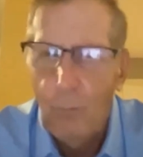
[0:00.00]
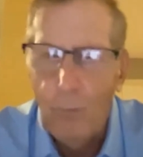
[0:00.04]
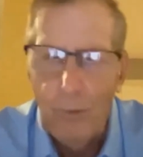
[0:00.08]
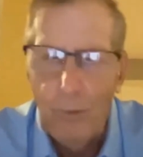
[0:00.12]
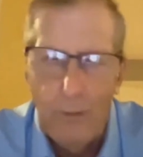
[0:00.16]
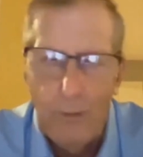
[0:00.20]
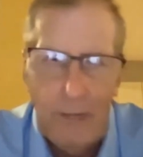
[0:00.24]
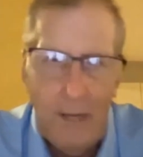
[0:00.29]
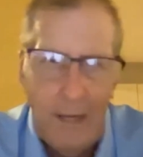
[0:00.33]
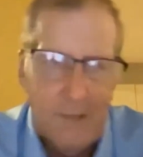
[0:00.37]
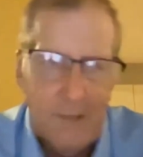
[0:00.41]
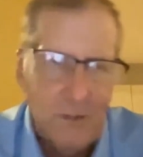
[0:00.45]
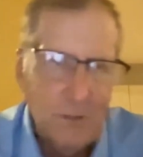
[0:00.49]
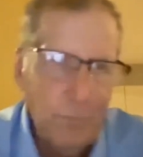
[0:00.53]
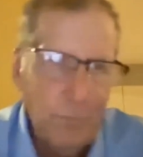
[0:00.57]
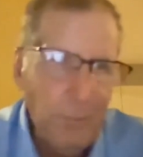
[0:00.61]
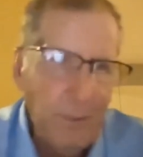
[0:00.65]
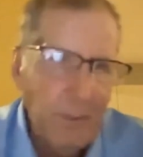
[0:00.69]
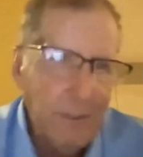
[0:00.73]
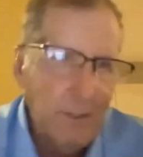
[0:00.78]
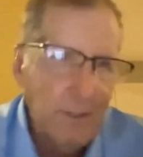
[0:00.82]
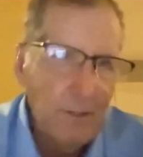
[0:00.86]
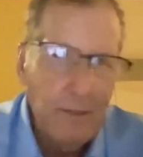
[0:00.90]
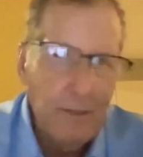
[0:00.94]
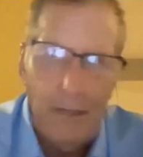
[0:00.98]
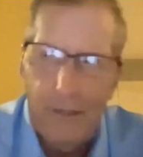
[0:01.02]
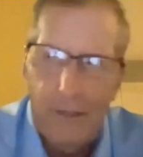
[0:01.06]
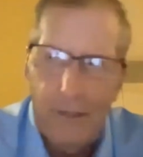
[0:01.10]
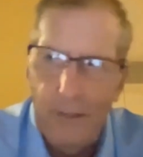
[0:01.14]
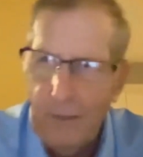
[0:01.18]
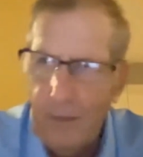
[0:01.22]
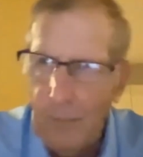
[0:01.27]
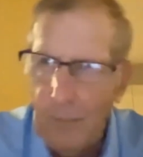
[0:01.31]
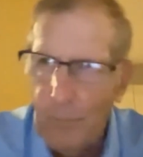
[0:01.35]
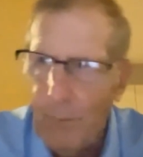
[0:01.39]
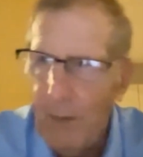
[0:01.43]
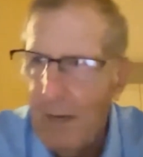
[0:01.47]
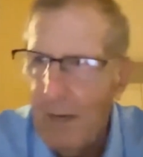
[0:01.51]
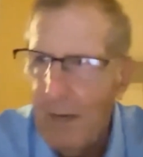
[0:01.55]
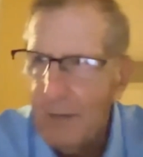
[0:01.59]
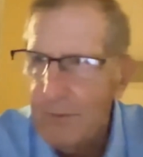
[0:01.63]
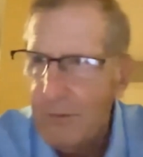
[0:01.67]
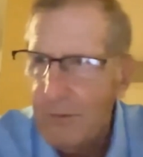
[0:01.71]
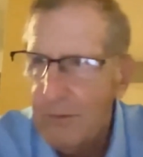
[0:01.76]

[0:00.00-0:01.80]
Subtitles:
we're not speculating about,